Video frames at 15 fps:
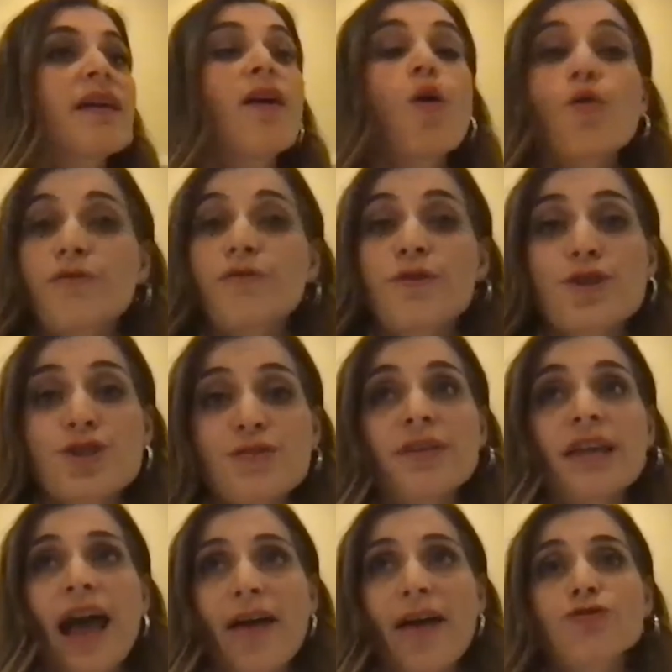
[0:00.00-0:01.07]
or first
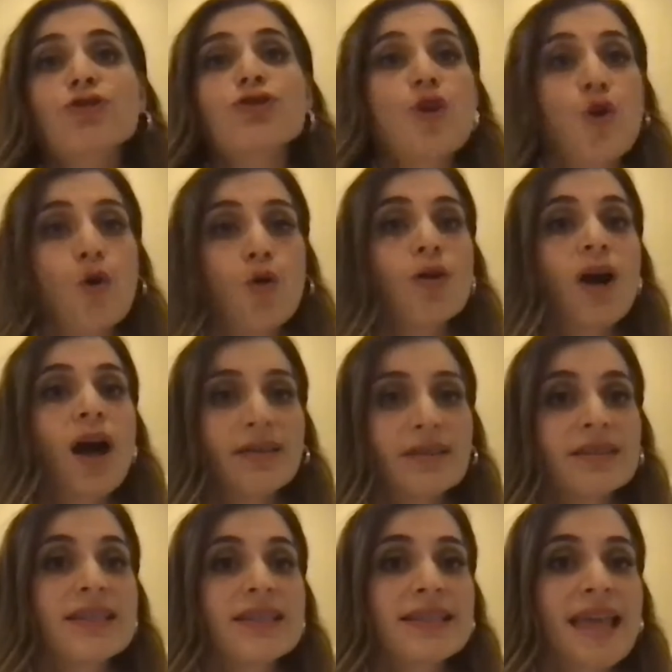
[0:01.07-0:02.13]
we have to
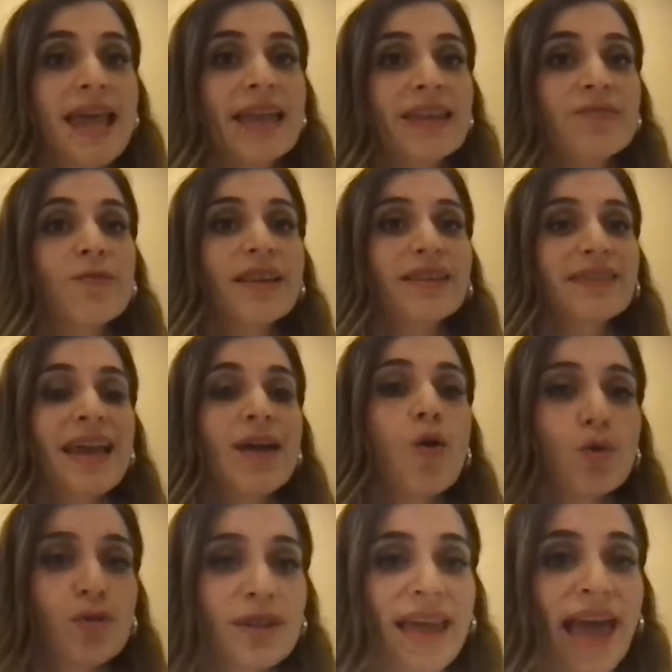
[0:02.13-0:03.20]
understand what they
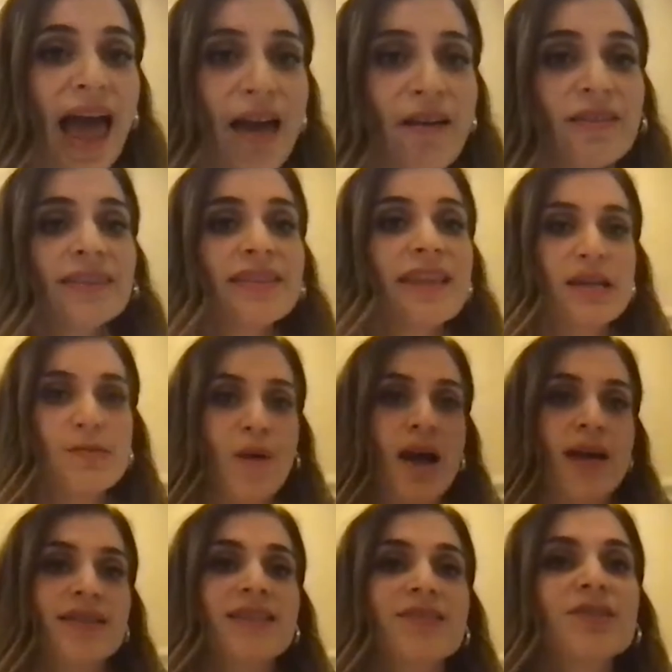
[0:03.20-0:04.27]
already have in their
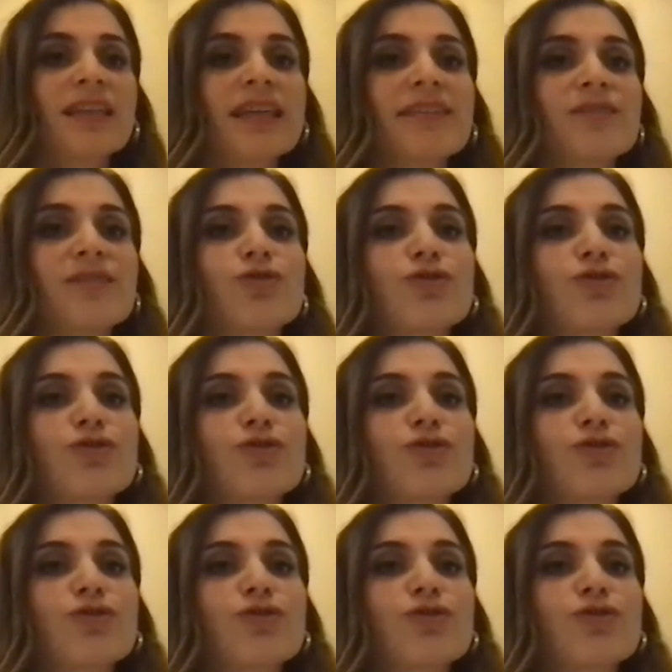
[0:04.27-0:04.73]
minds related